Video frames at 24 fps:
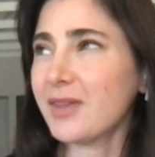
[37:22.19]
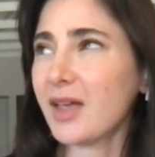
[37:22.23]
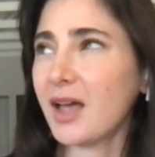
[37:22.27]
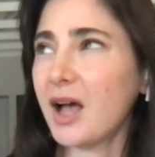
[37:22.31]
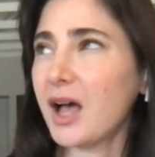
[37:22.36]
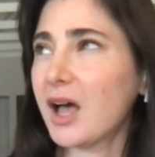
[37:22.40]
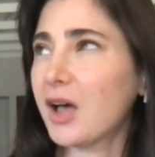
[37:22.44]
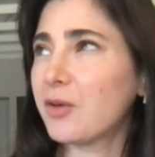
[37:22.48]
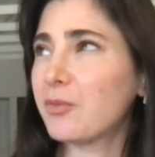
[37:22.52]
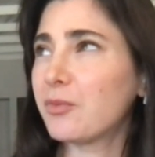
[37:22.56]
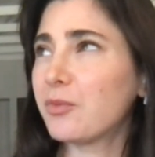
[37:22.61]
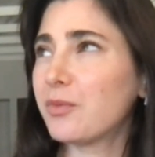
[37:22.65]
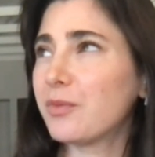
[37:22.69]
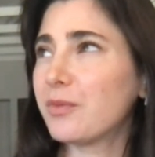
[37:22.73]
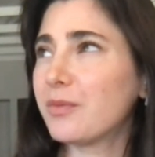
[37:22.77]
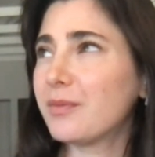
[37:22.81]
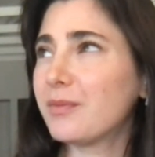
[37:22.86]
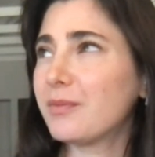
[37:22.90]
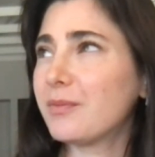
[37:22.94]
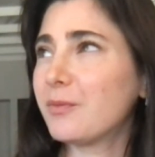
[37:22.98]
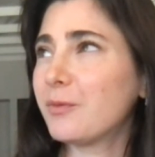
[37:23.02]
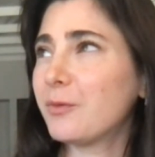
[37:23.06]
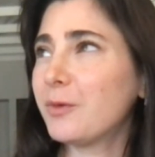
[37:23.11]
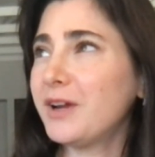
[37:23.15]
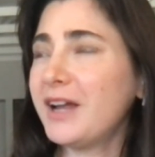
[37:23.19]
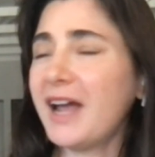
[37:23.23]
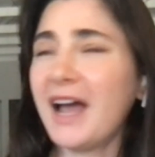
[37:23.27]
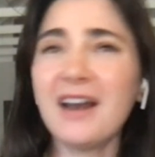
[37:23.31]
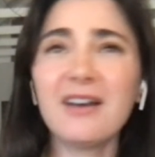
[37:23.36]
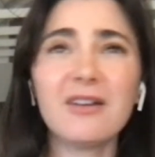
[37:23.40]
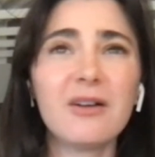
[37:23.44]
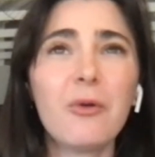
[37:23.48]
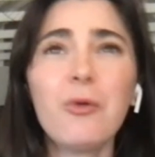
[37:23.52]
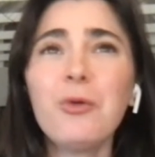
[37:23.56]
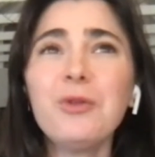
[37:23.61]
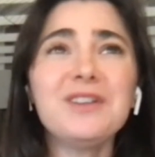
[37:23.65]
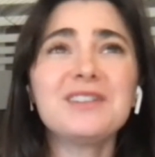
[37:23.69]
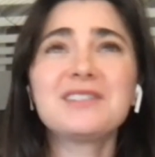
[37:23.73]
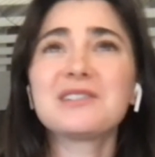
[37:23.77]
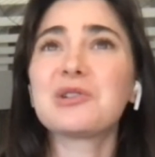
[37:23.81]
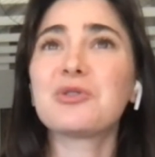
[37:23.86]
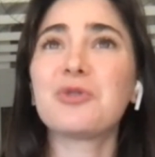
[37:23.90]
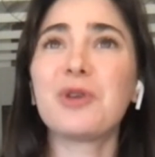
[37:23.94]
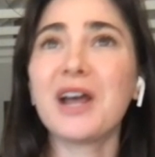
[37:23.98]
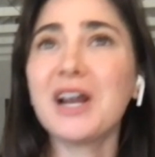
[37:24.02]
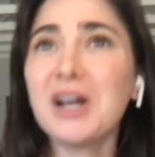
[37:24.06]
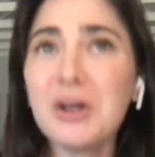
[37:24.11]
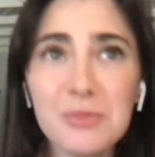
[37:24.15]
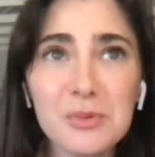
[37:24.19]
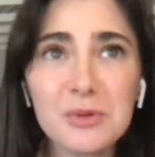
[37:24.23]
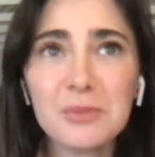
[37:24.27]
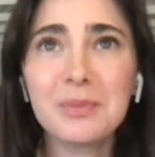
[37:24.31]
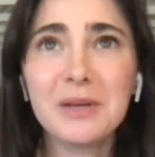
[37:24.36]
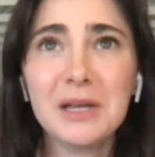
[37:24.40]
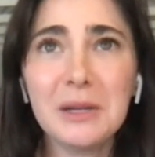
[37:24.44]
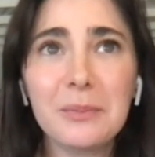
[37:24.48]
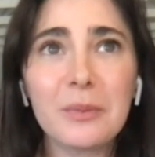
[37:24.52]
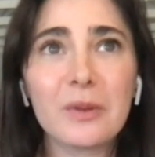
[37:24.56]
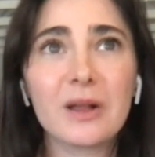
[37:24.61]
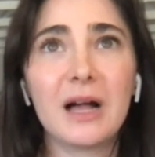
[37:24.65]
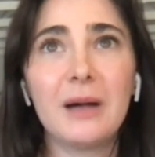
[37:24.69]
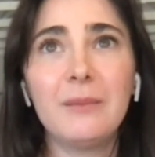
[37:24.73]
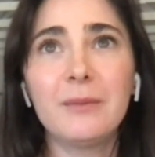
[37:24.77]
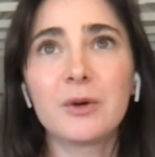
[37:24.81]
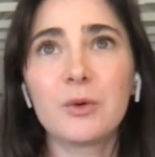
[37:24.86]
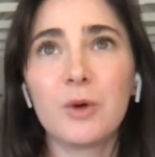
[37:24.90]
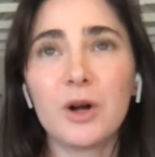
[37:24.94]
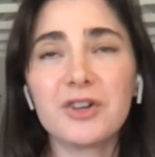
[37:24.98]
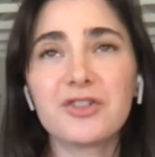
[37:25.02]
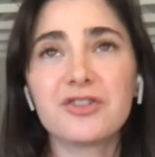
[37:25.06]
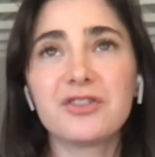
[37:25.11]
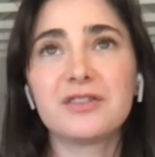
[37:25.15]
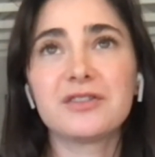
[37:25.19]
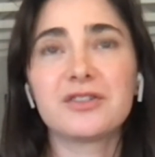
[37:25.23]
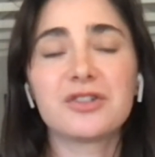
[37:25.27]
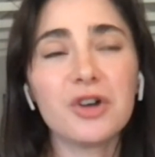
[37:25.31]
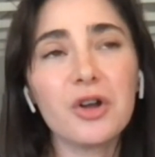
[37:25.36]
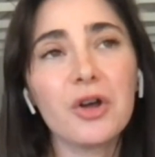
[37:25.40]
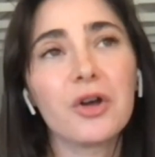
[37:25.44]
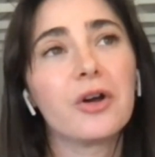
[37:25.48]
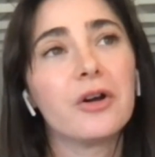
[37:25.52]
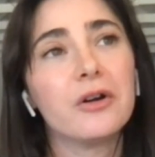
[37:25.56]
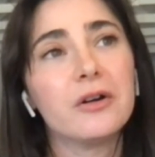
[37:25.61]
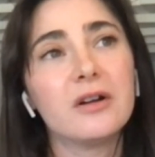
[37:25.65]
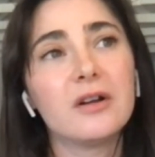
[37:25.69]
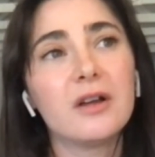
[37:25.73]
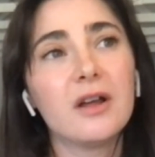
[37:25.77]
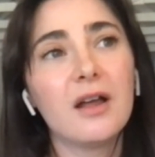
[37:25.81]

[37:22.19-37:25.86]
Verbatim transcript: Um, we had all these incredible people come and watch the show.